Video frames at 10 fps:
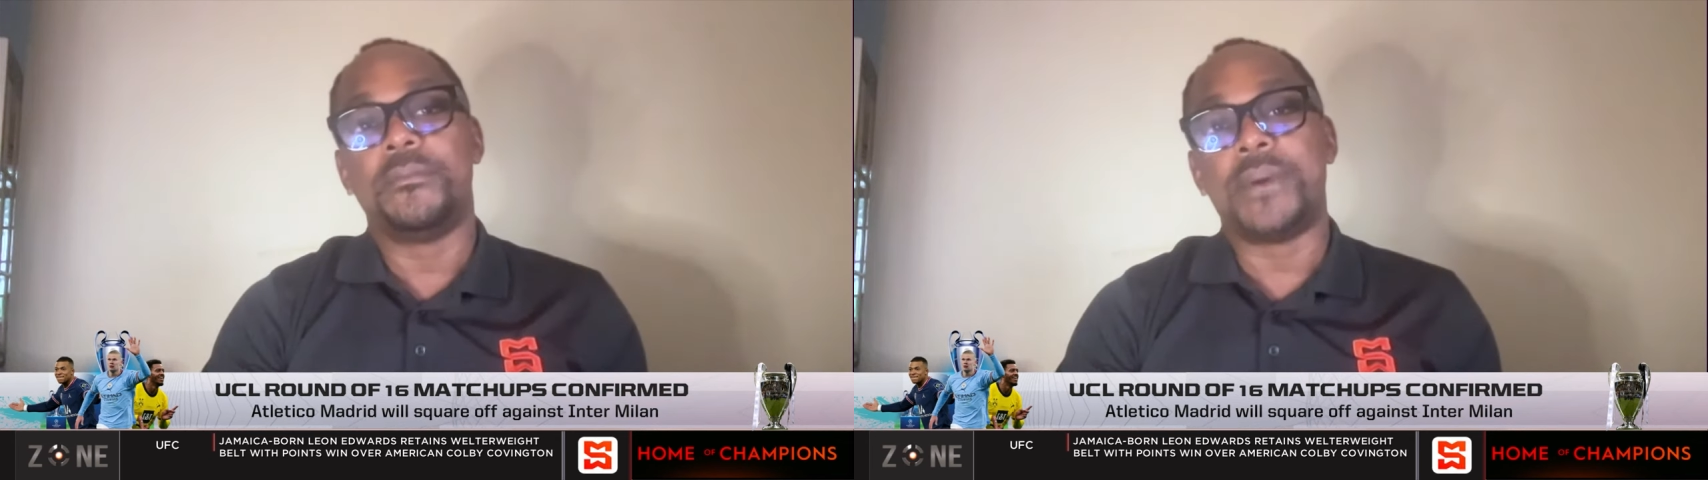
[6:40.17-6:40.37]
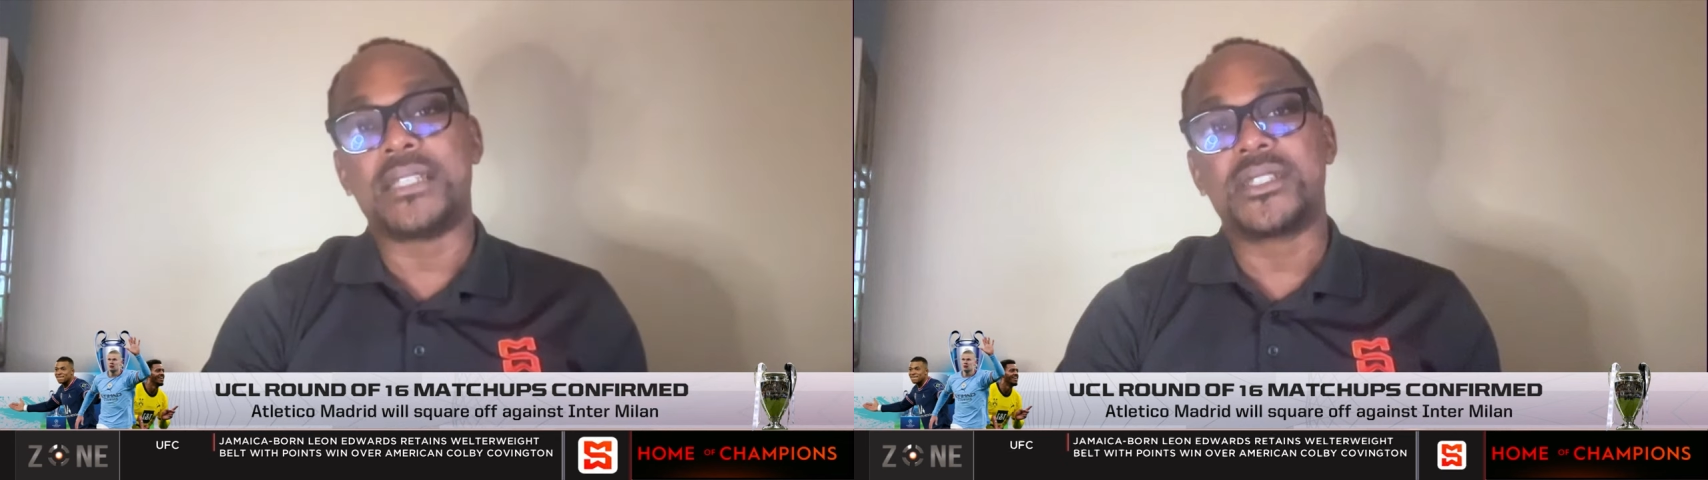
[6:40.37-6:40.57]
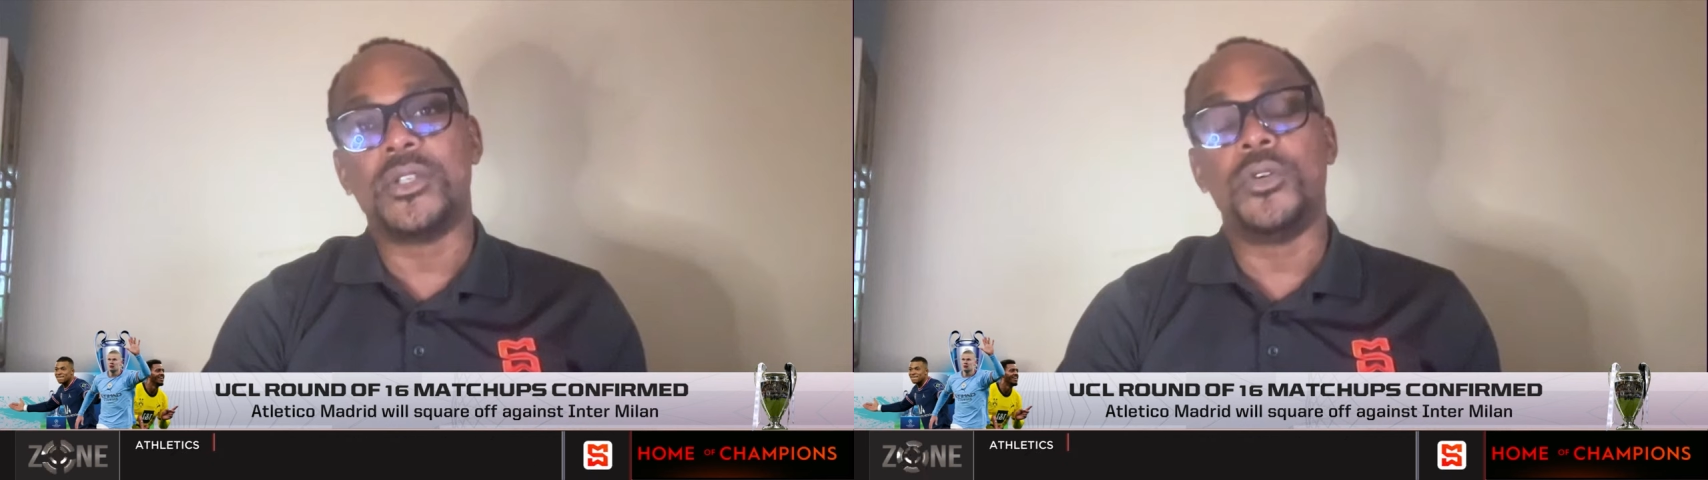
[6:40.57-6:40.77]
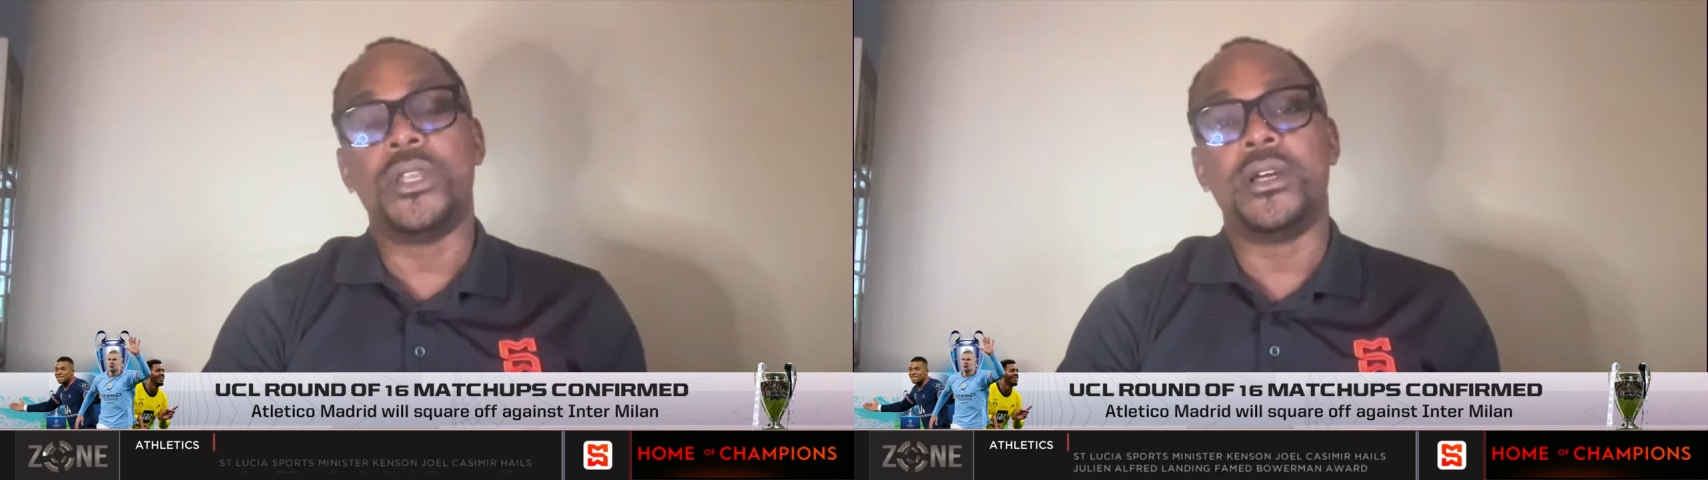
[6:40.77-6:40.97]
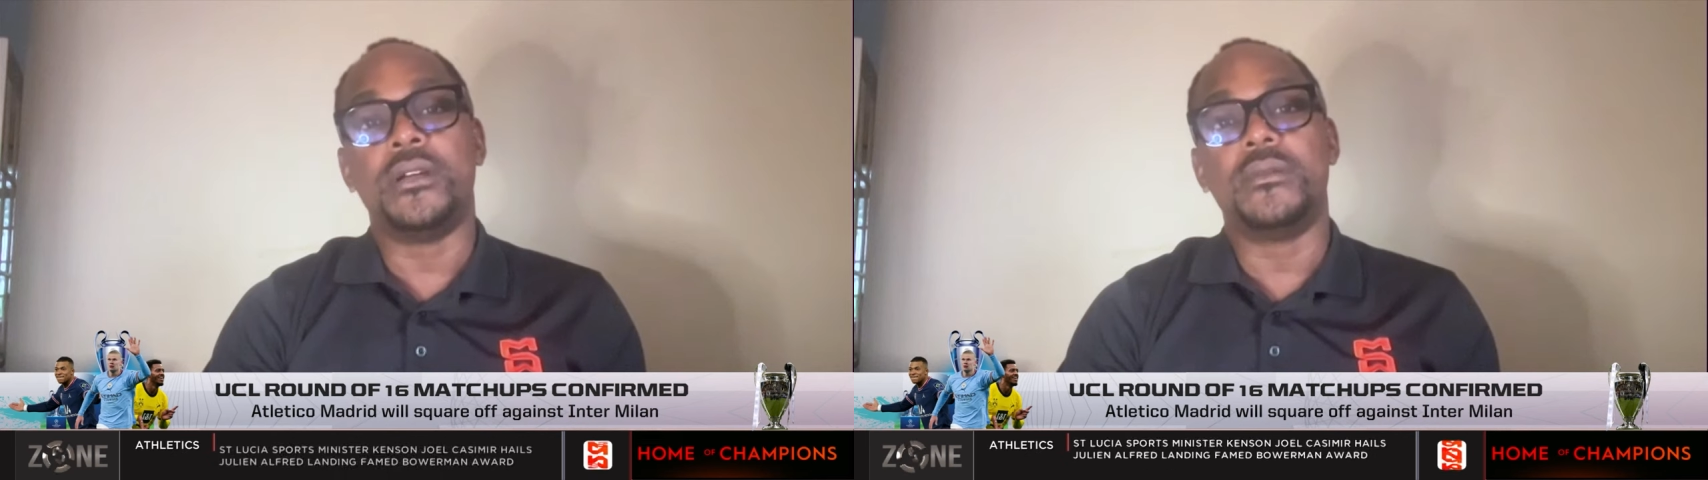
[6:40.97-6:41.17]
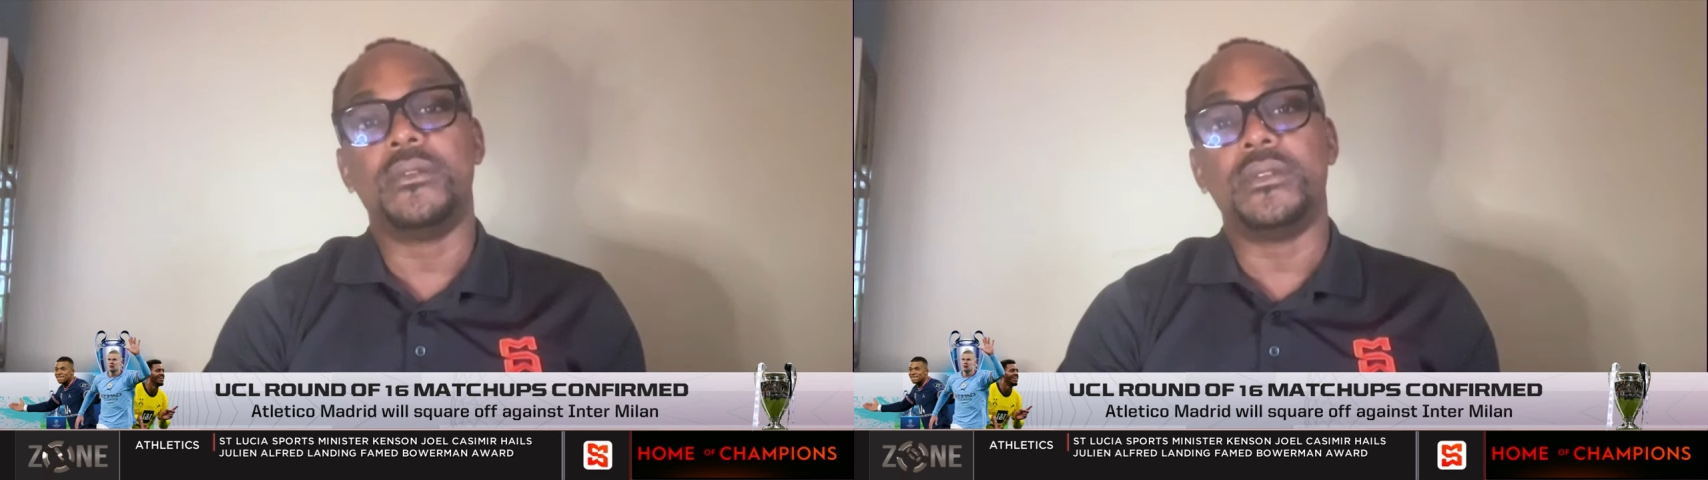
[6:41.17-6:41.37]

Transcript: Barcelona